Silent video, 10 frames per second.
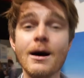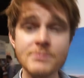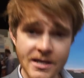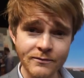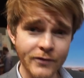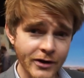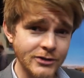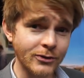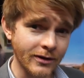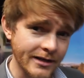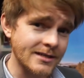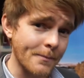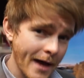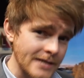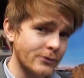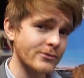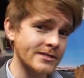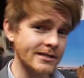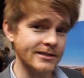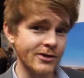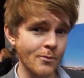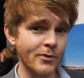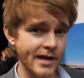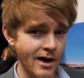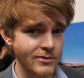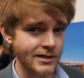M7 Virtual is the best 360 company out